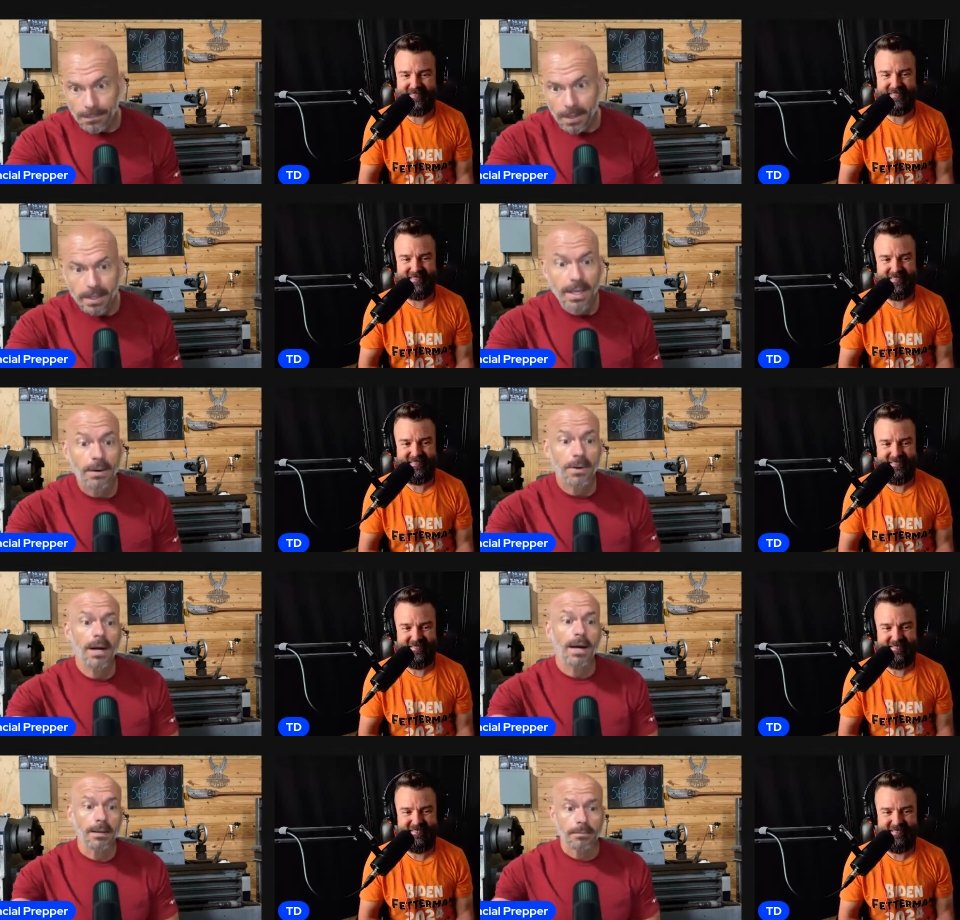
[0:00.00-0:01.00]
Speaker 1: Yeah.
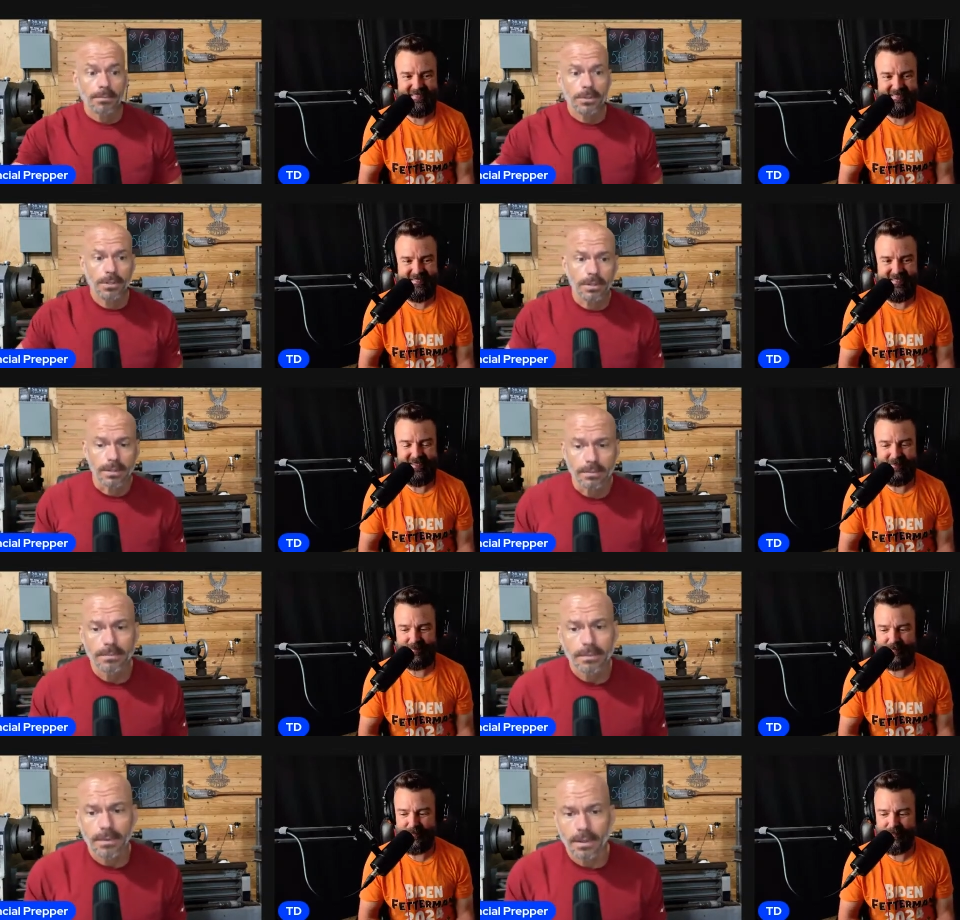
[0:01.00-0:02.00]
Right. Sure. Yeah.
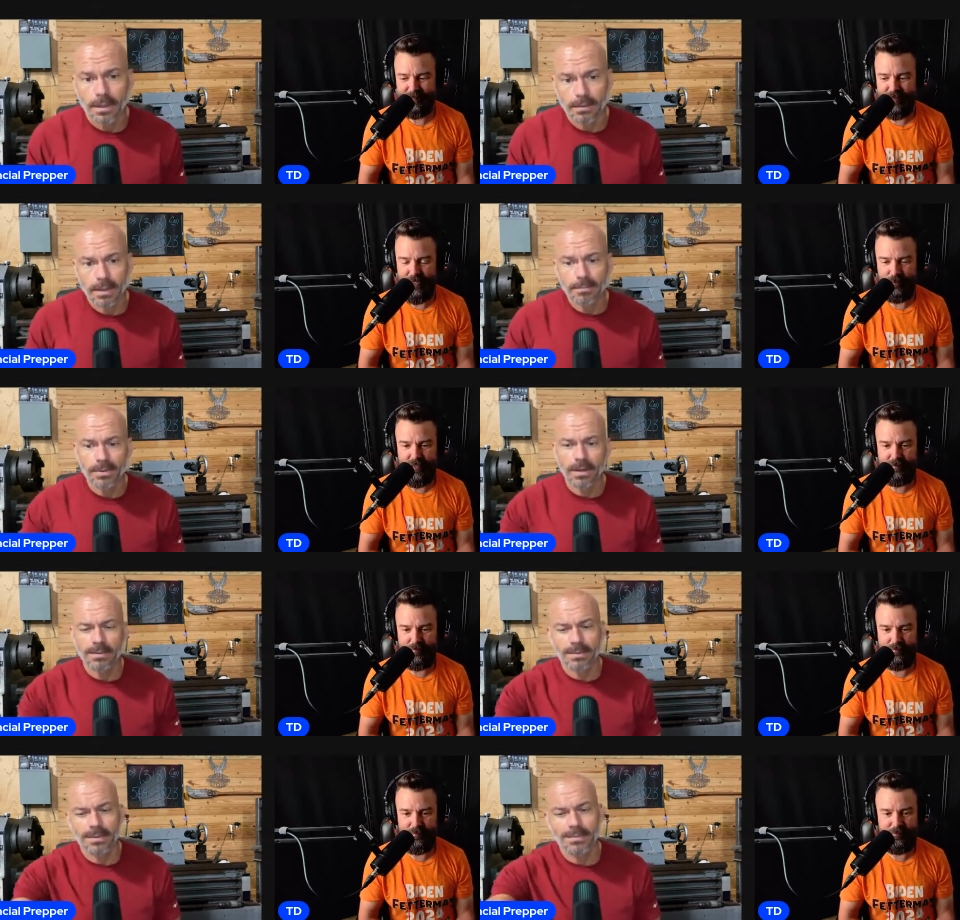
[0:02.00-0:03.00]
Uh, that. Yeah,
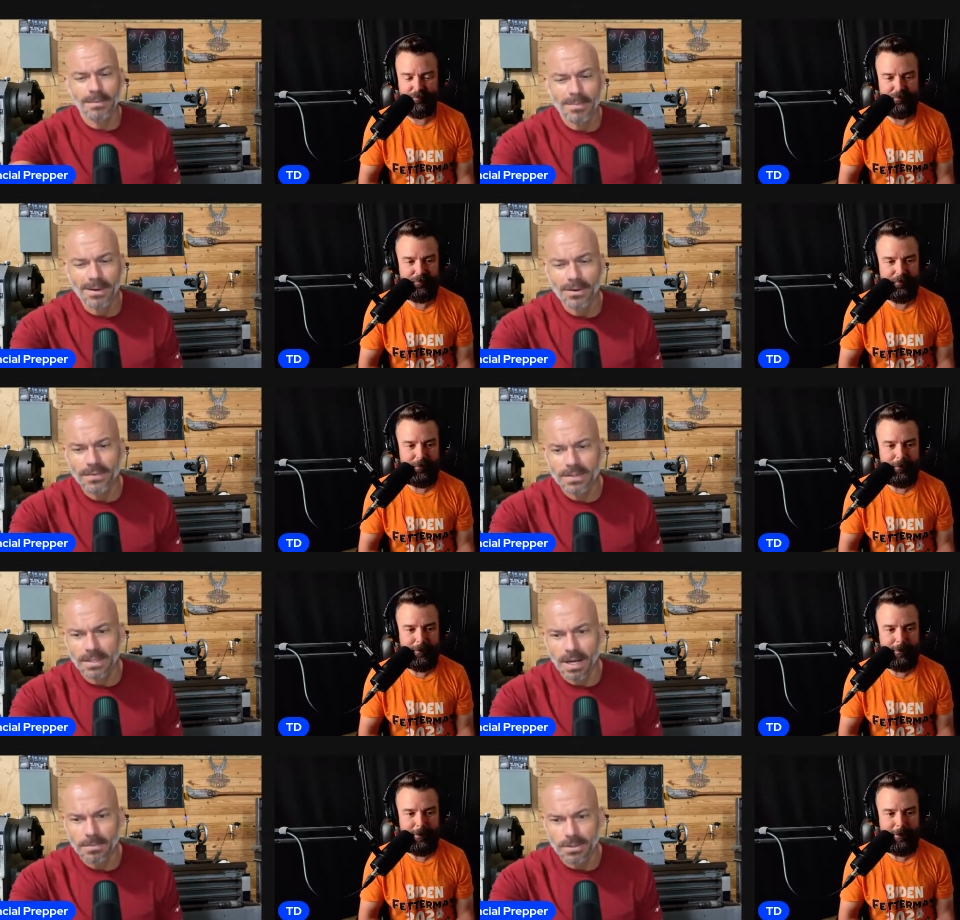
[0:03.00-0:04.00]
that, I don't know if that's an
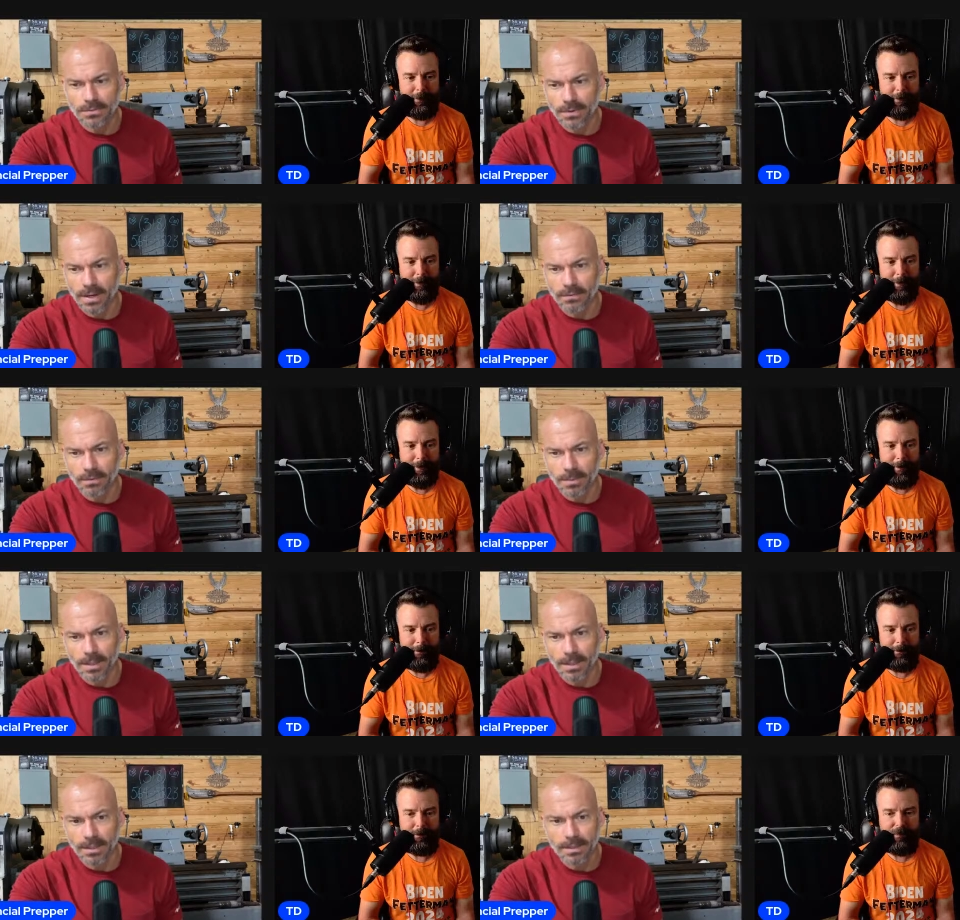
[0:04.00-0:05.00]
option for
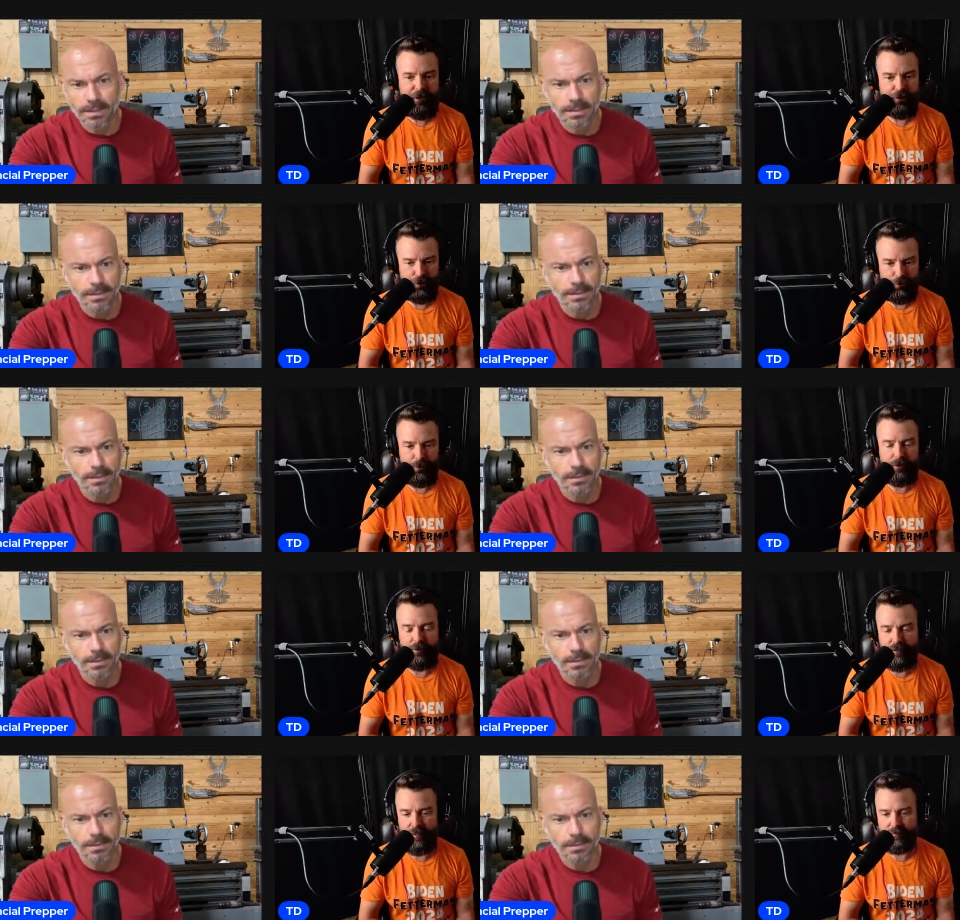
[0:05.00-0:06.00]
everybody. Sure.
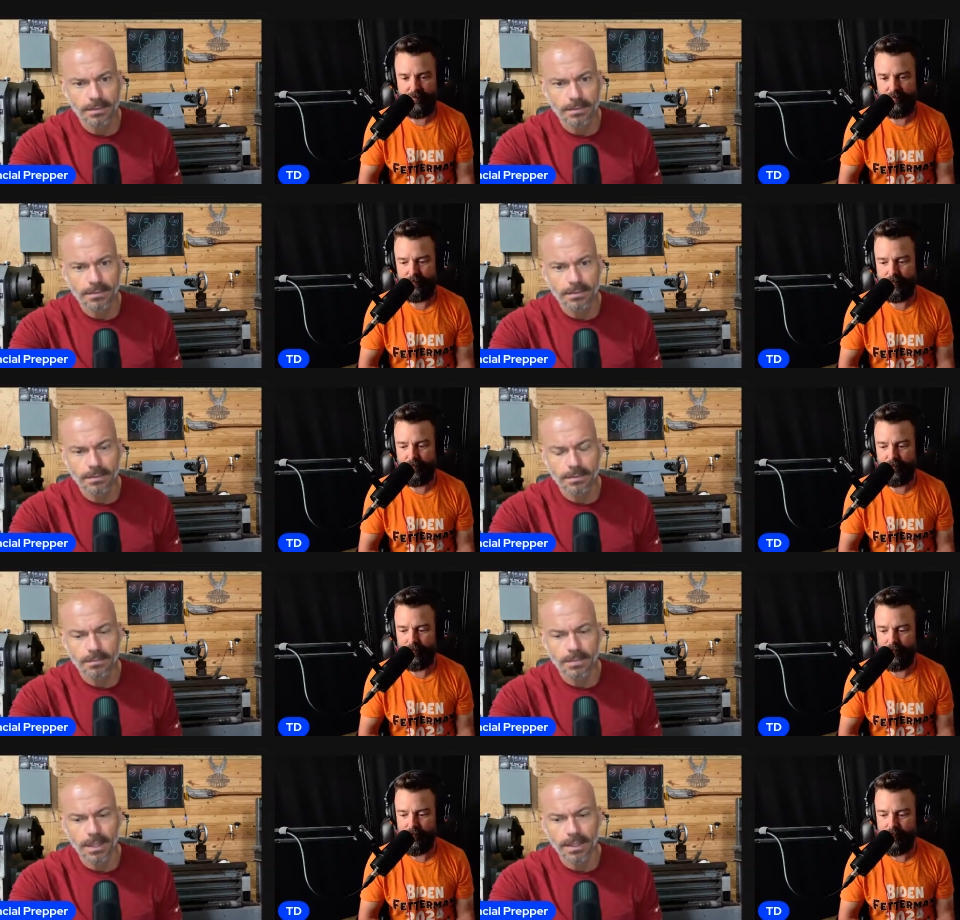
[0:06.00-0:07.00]
Yeah.
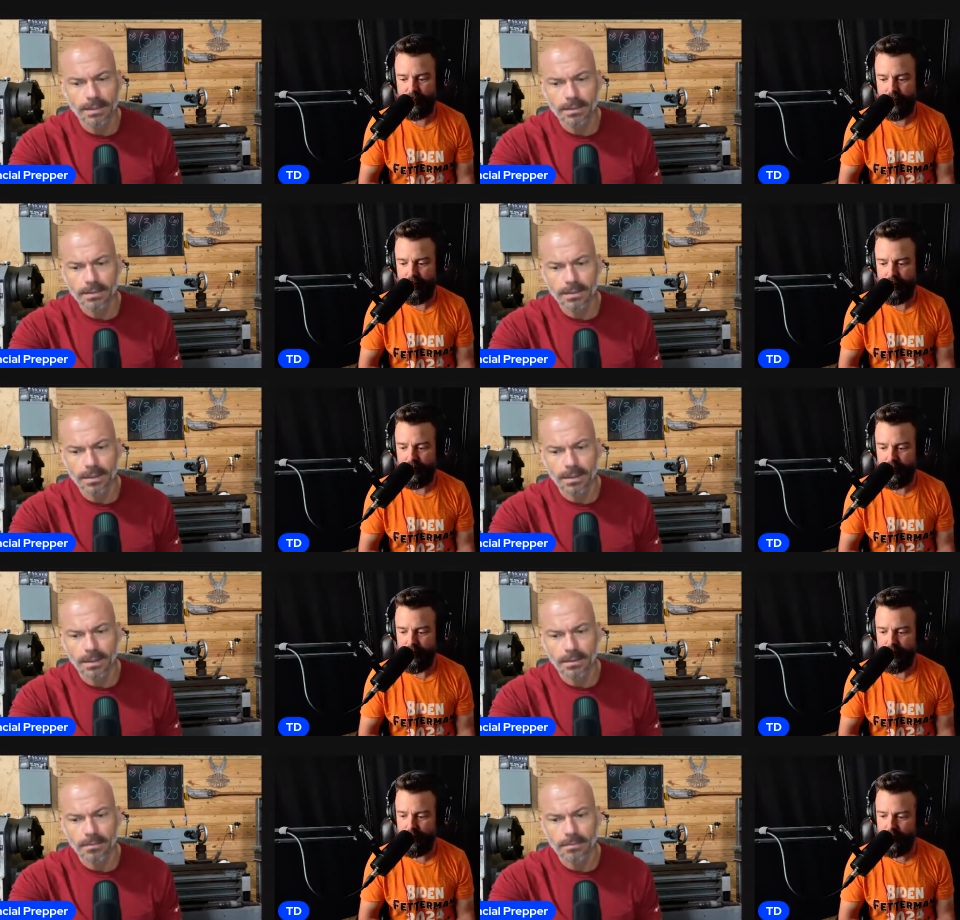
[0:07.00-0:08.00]
But
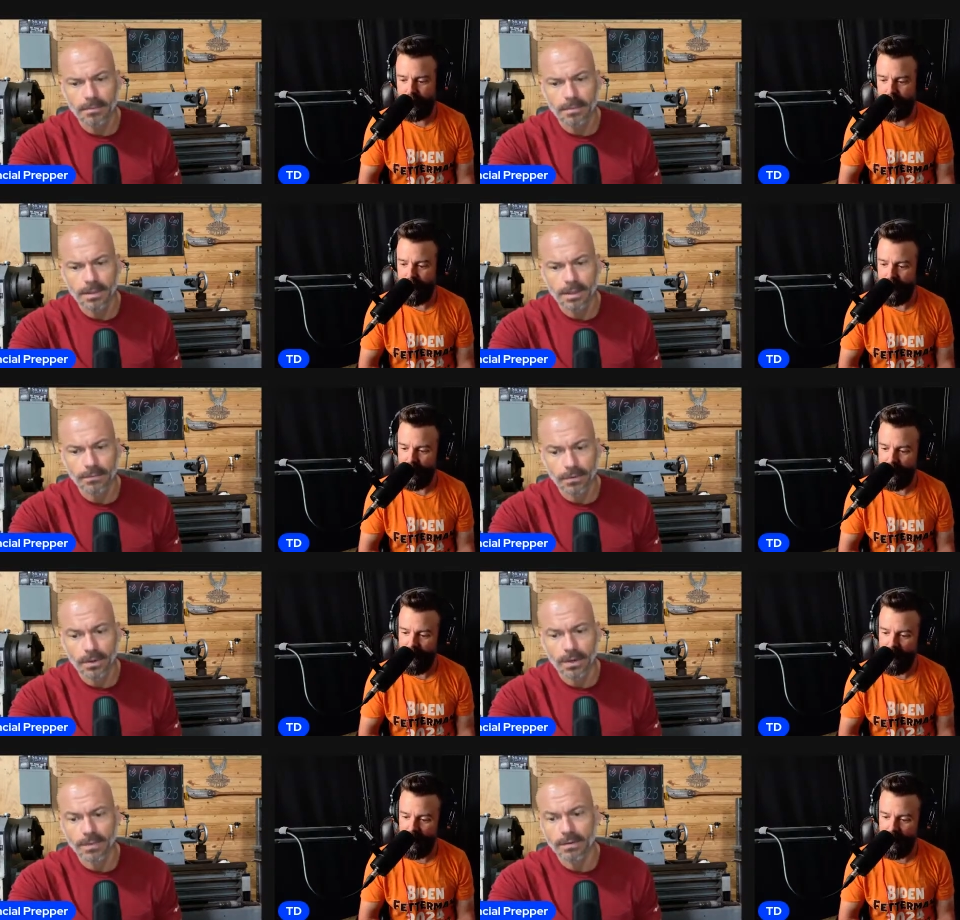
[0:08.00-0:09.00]
uh, if you
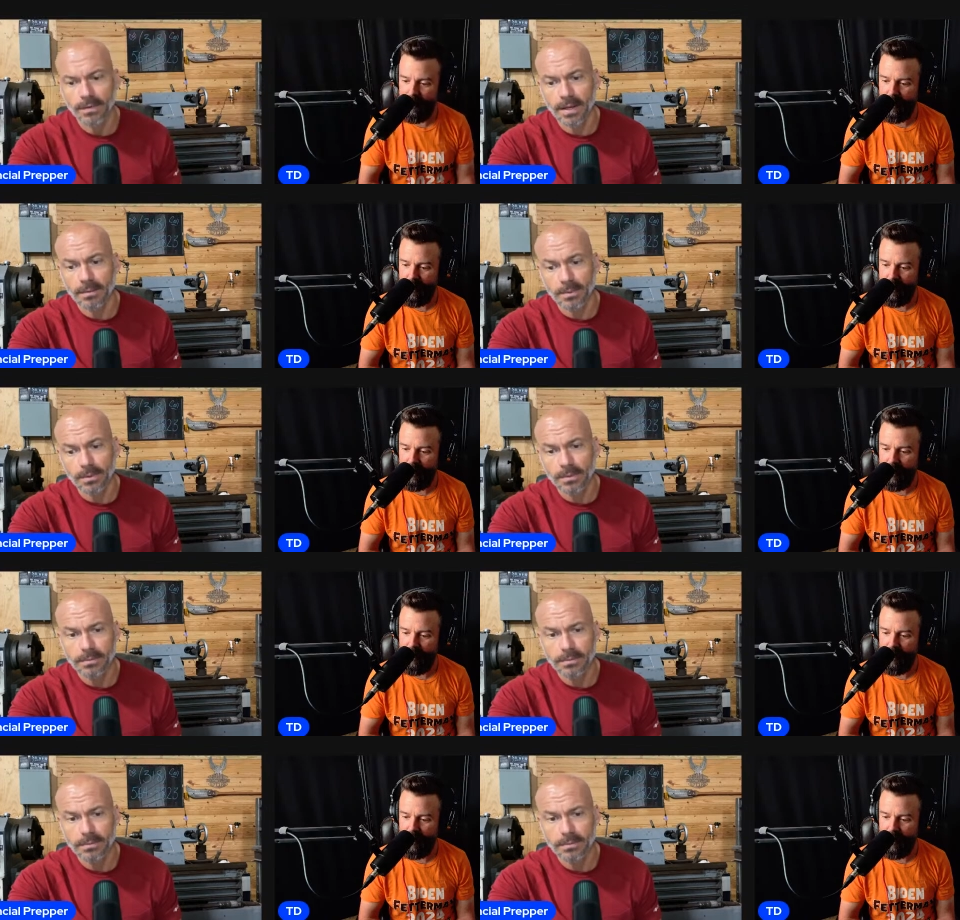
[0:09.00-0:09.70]
have that available,